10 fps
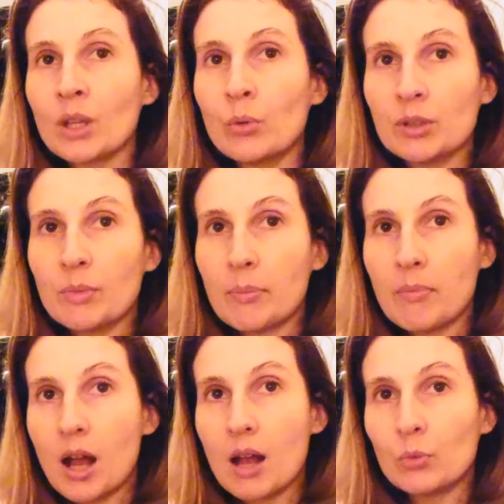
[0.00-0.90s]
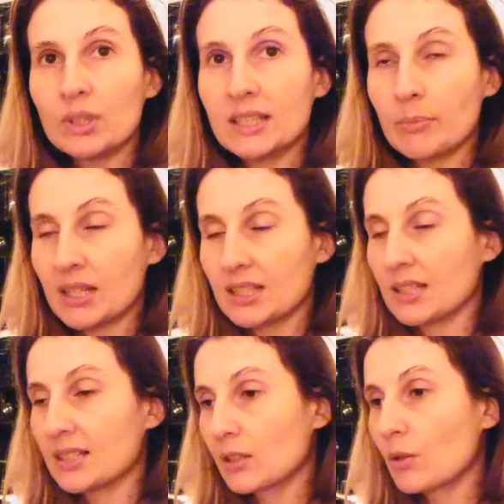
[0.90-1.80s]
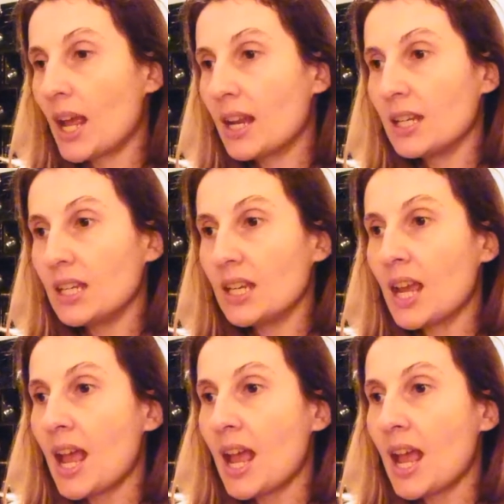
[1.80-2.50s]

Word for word: with my mom, with Sebastian's granny,